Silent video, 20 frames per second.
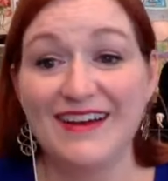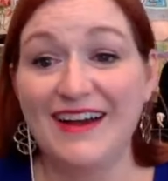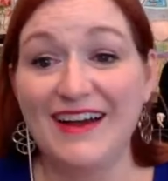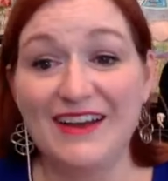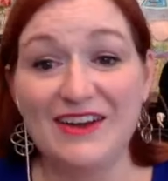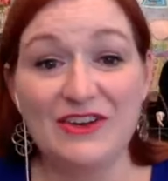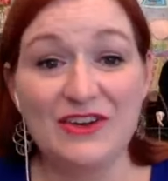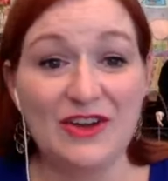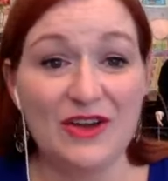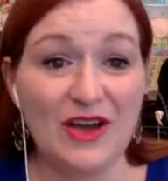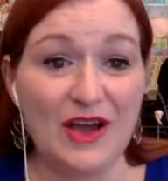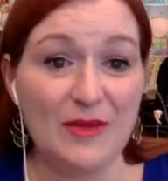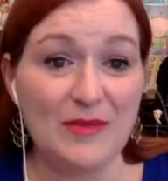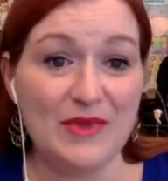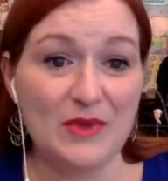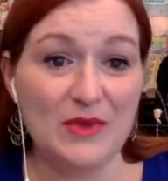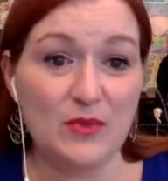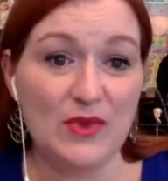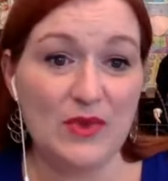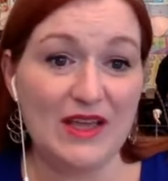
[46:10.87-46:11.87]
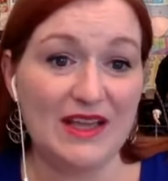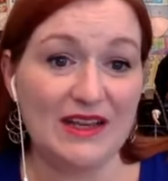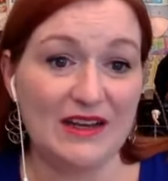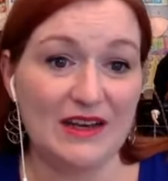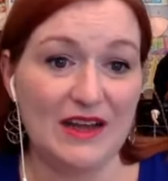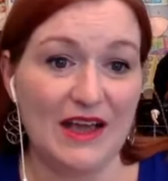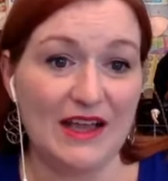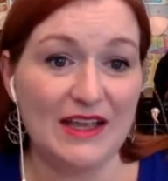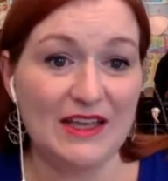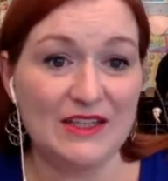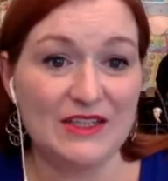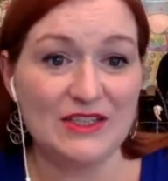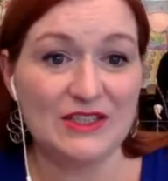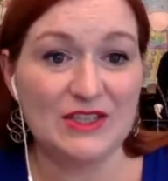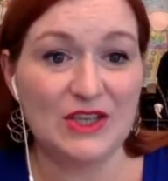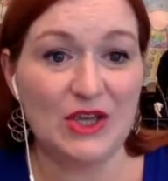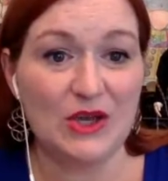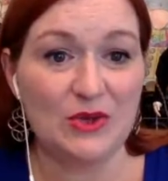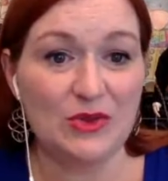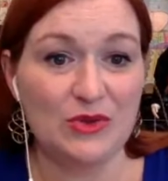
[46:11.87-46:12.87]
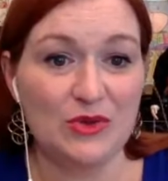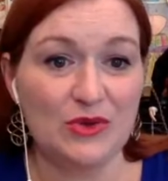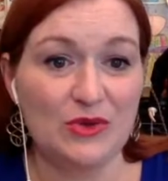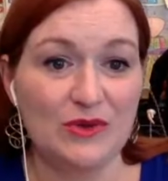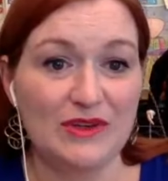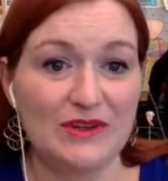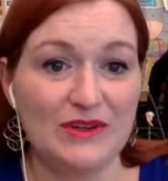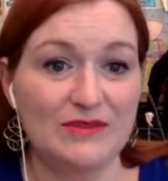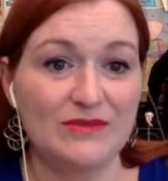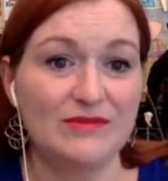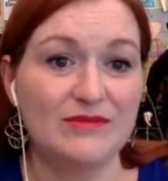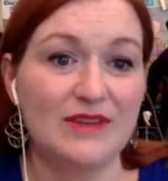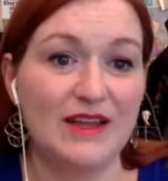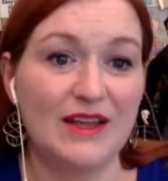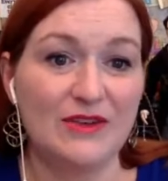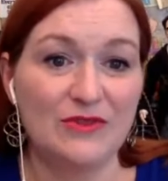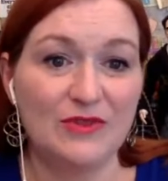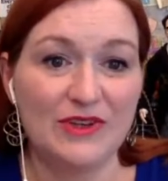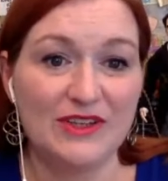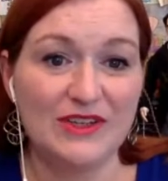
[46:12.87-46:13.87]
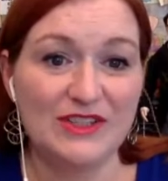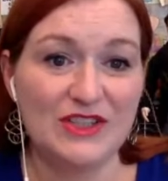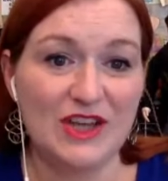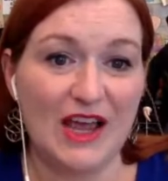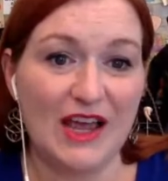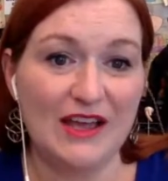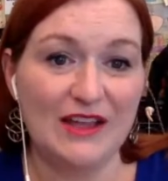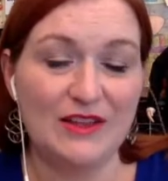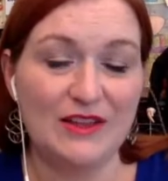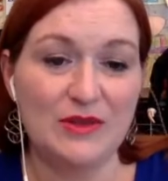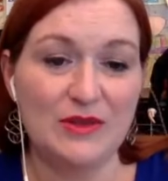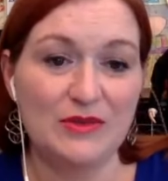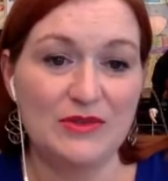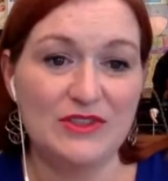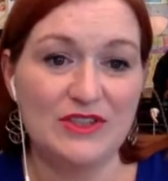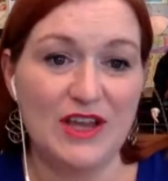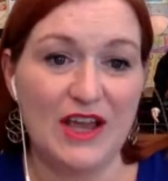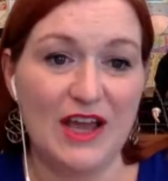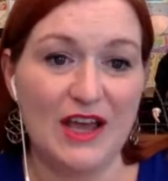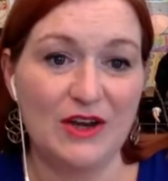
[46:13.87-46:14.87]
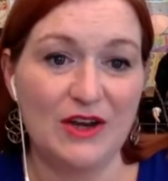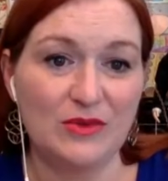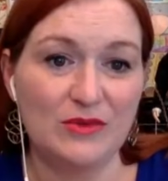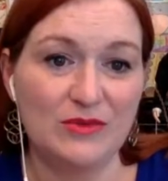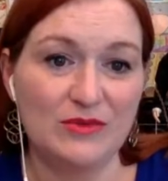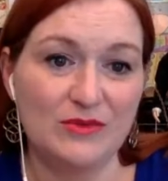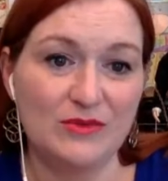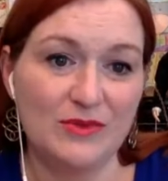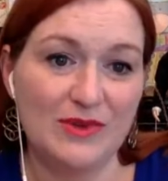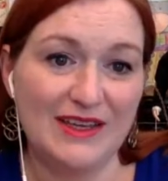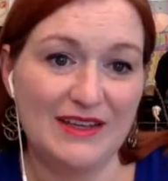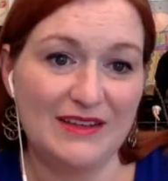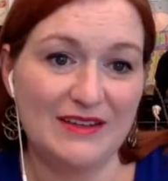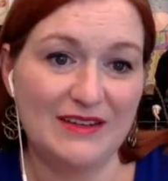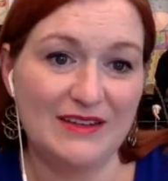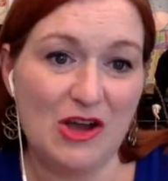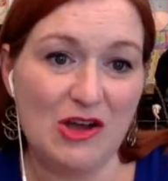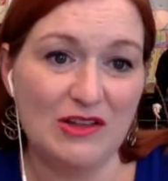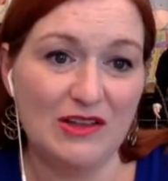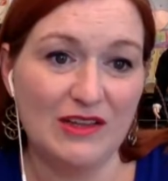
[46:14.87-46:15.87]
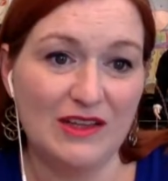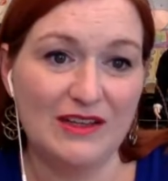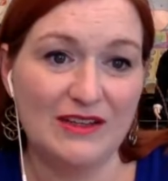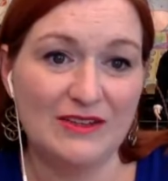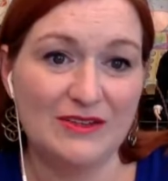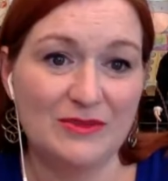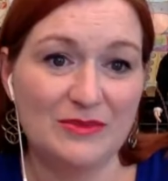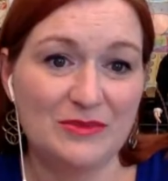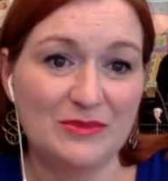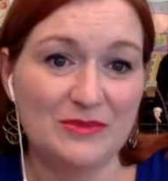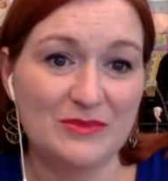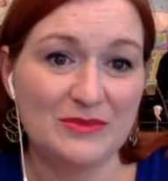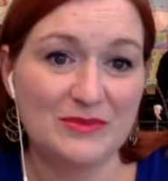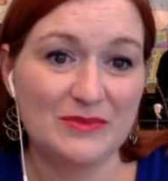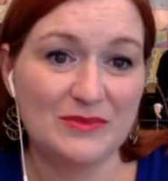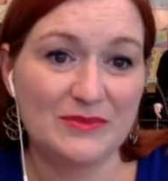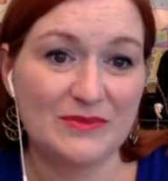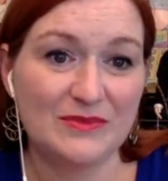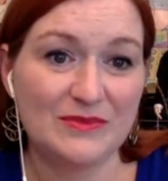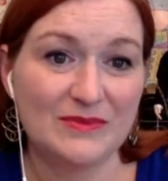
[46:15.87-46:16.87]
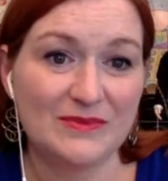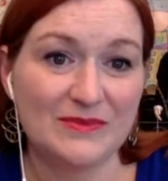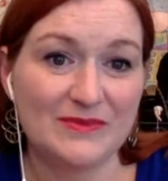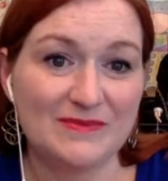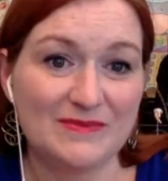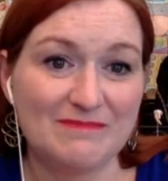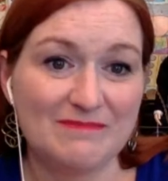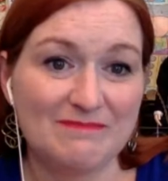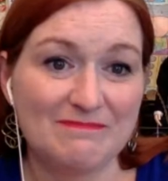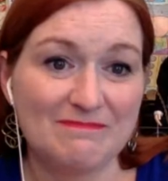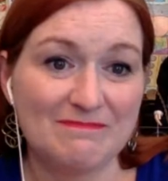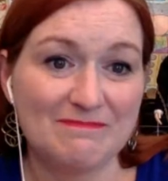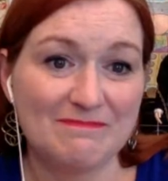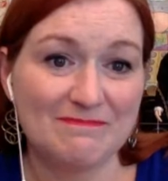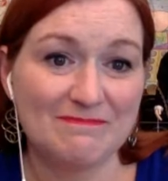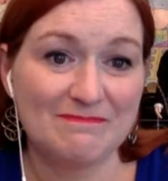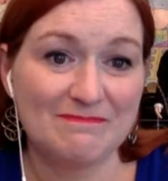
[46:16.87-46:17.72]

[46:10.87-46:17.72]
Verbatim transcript: I don't know. I mean, we can, I can just go through and, and read chat in the chat, or we can. No, that's fine. I was just reading as they were coming in.